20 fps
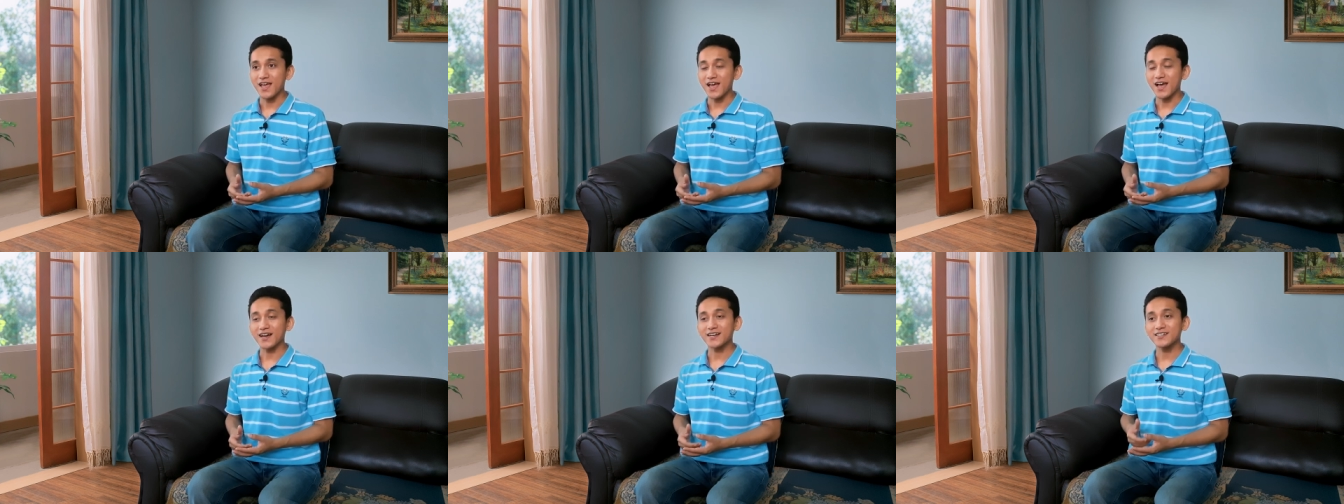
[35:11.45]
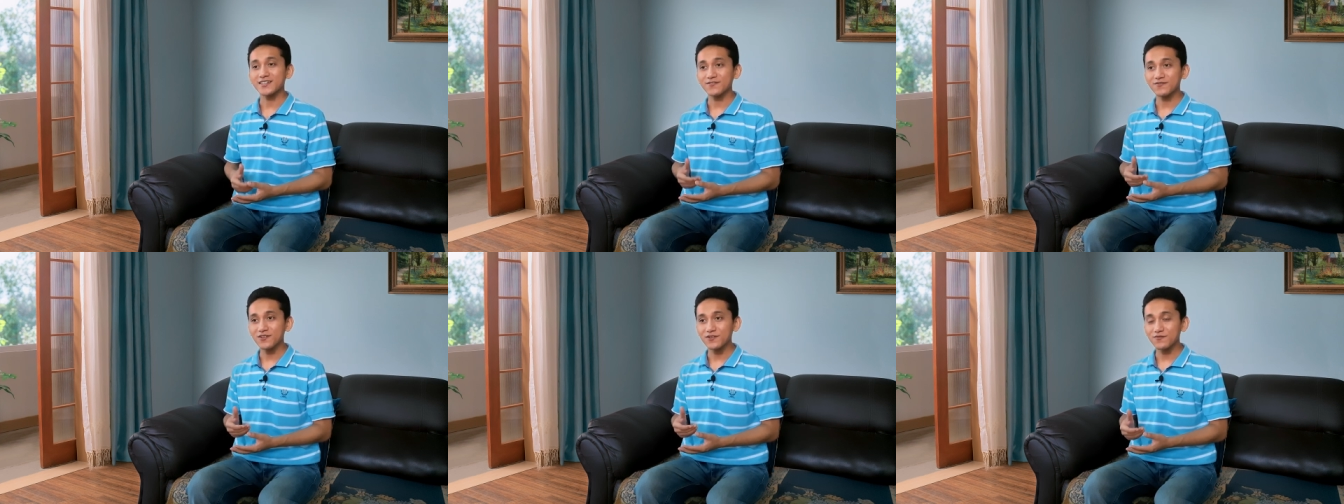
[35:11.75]

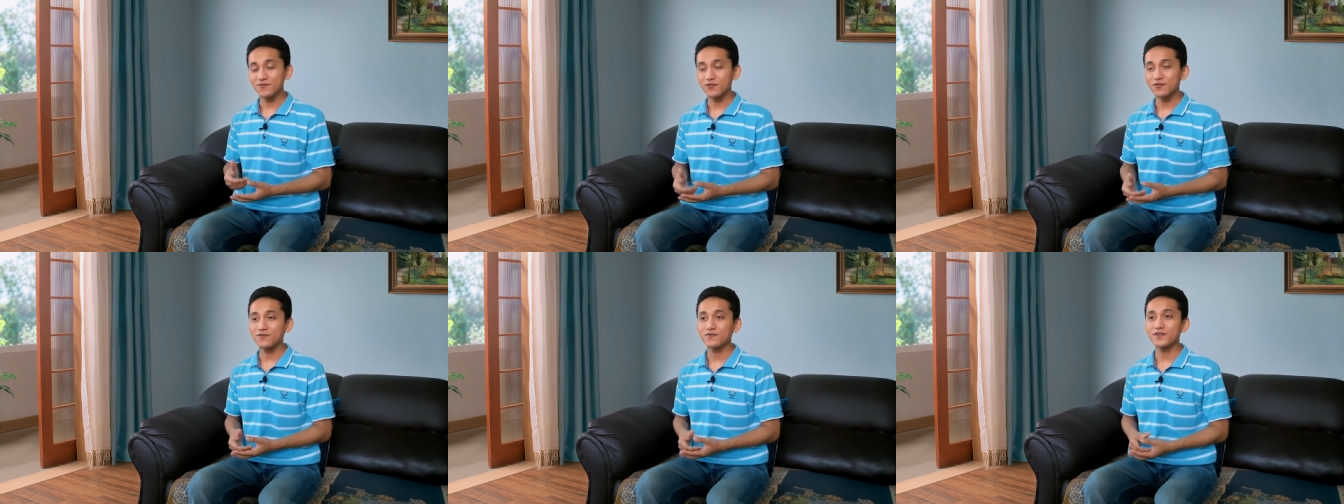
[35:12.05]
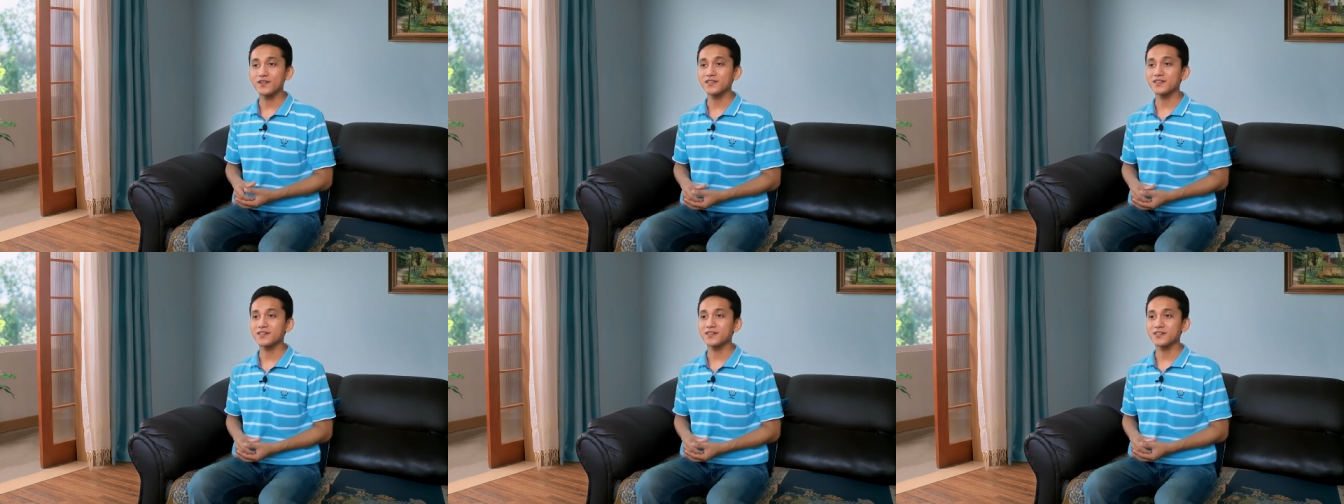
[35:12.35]
actively
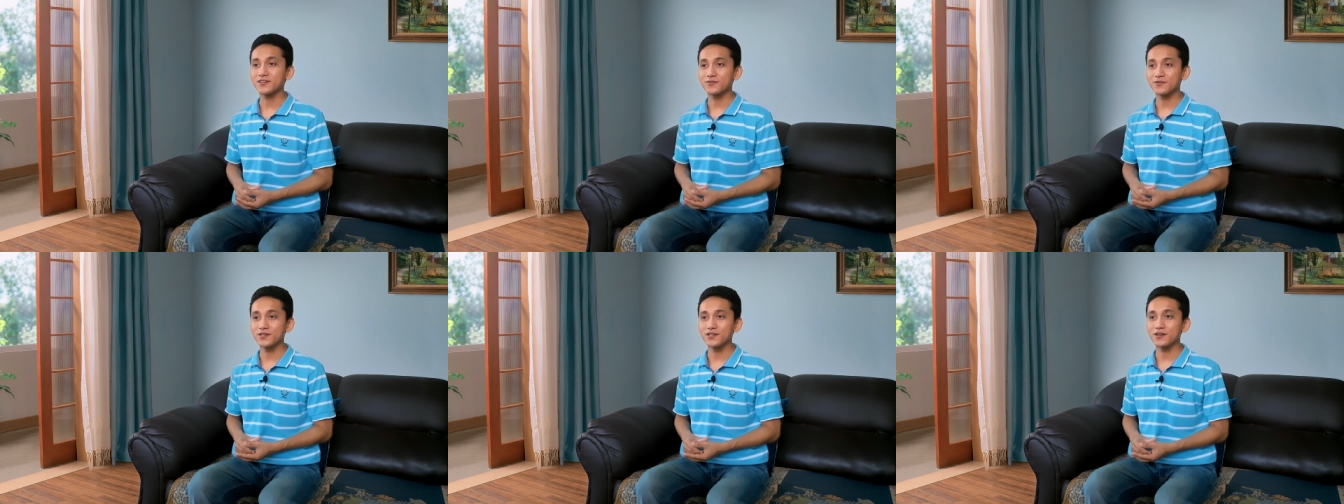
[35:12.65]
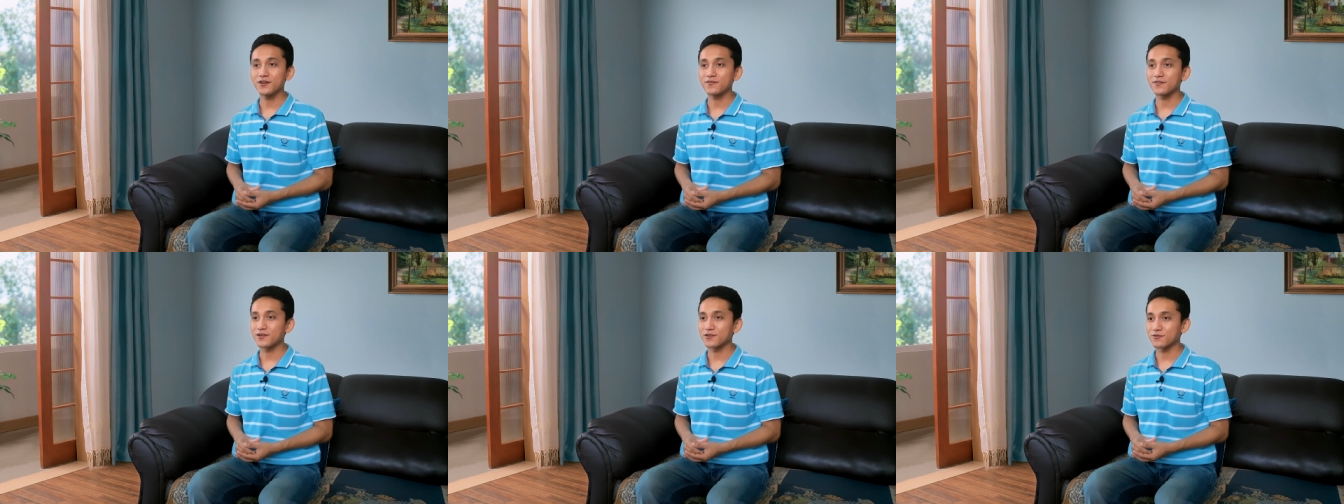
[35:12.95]
fulfill the
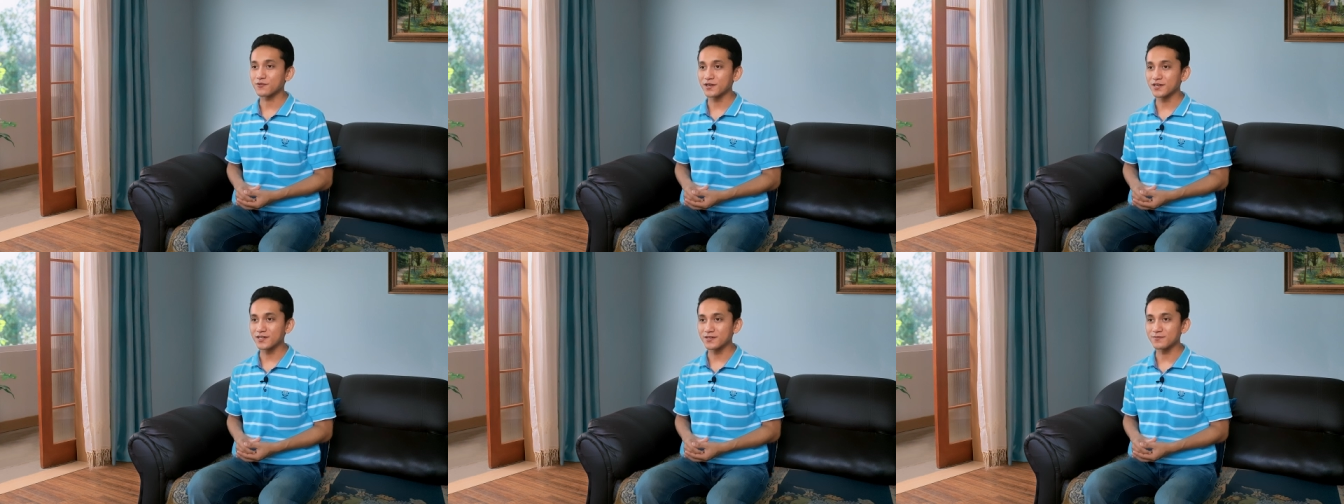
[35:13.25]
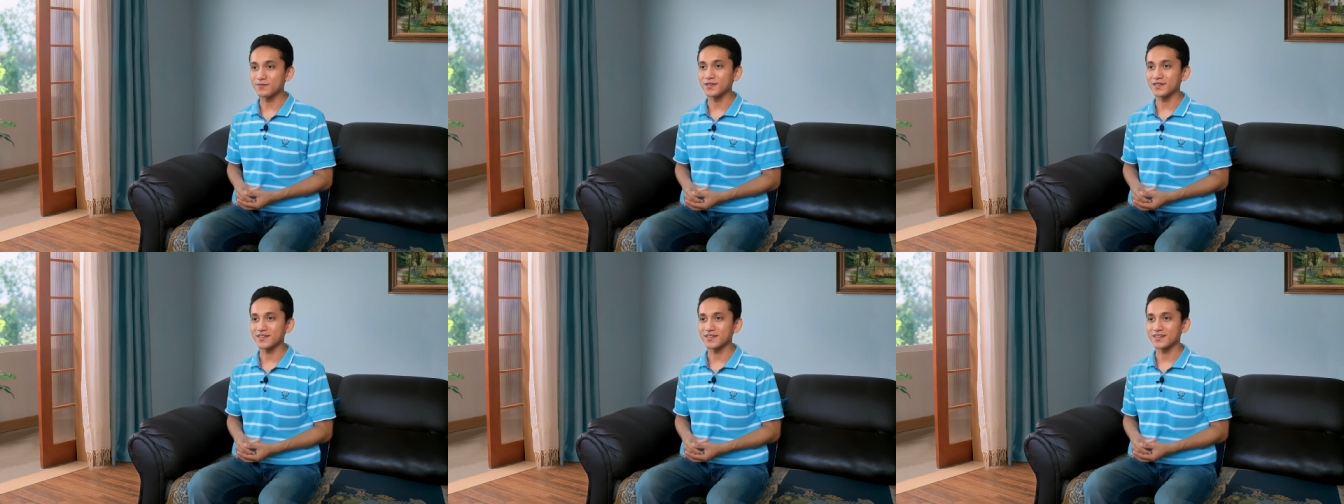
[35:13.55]
duty of a
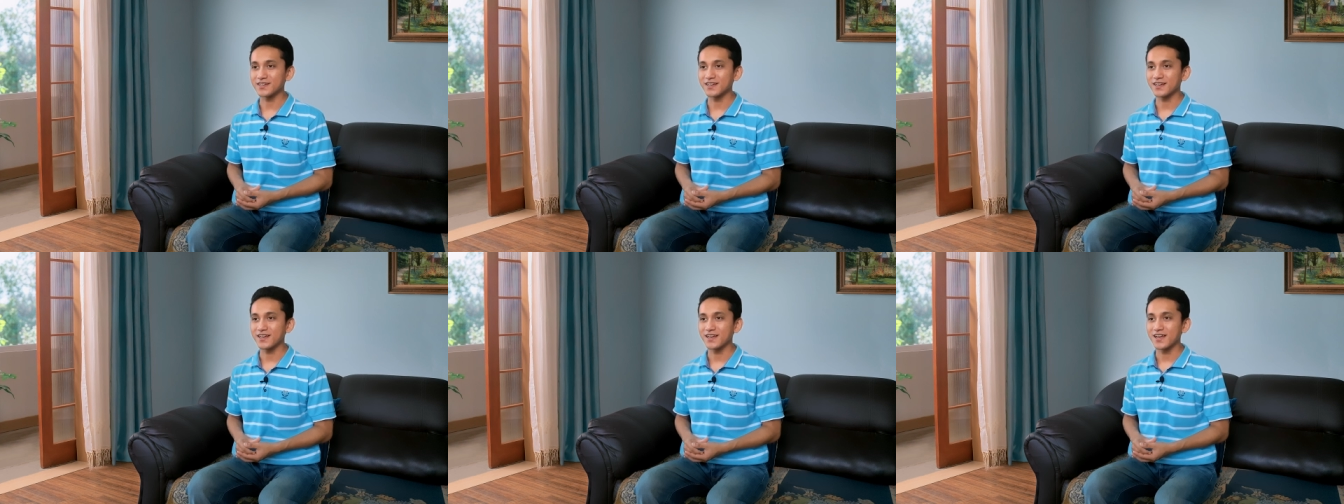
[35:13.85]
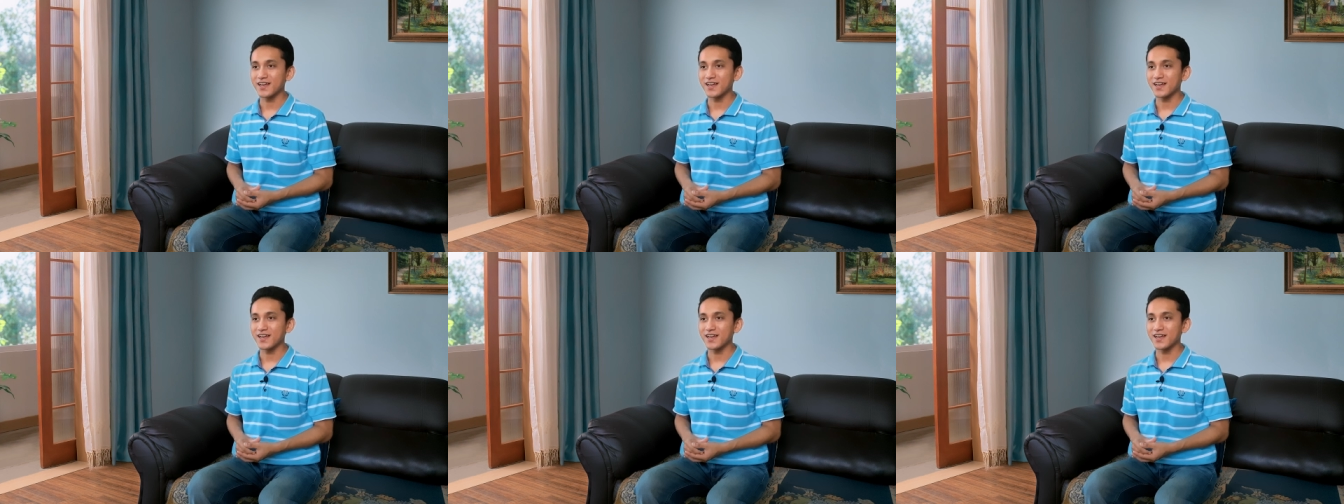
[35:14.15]
created being,